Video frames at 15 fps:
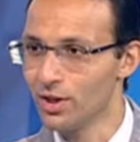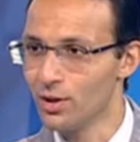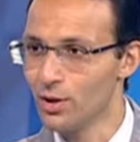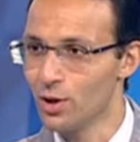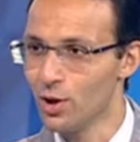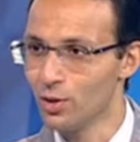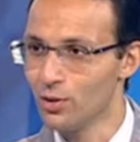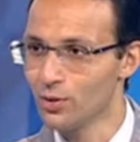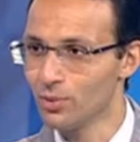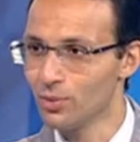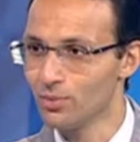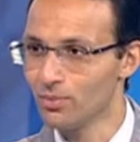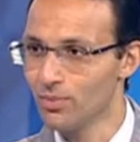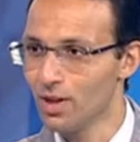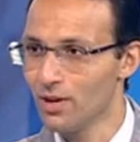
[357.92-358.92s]
knows
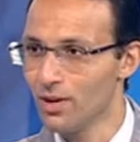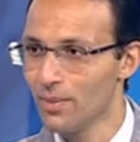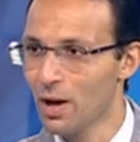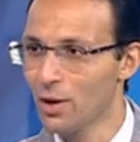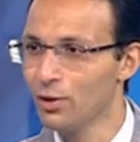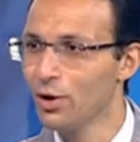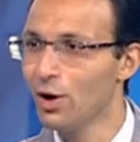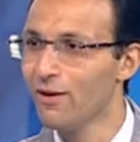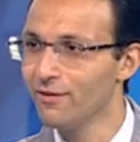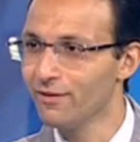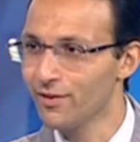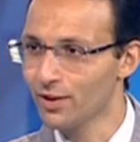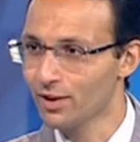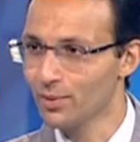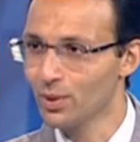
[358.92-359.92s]
about the
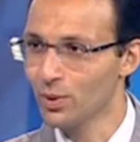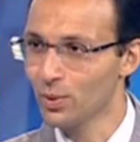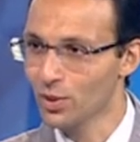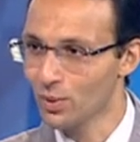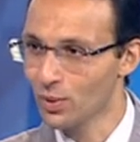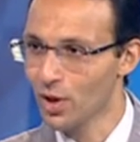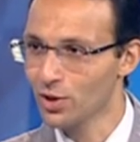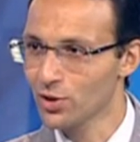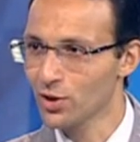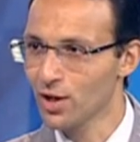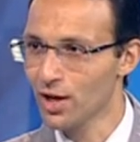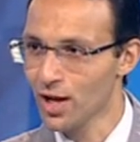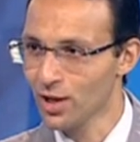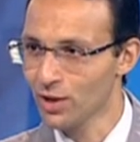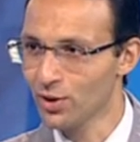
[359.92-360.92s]
conflict between
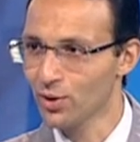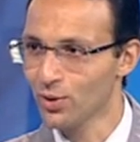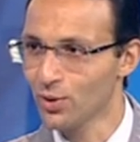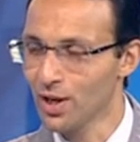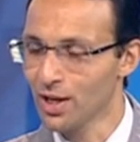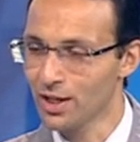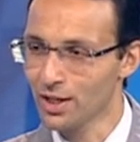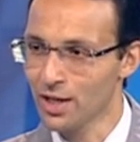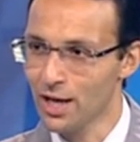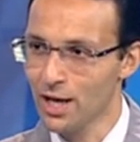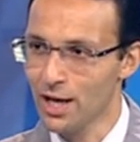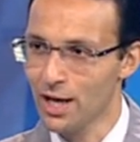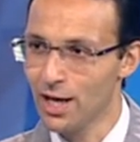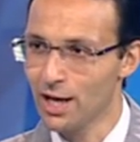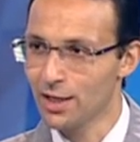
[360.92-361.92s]
Russia and Ukraine
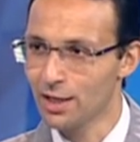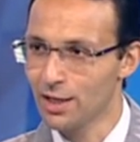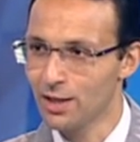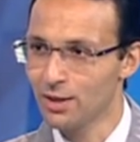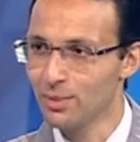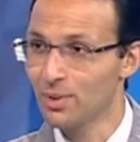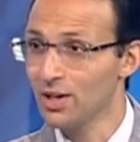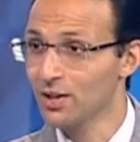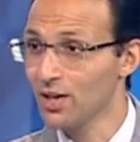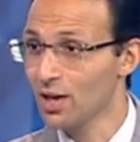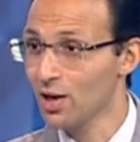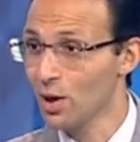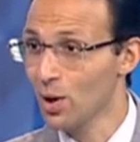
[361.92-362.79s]
and the military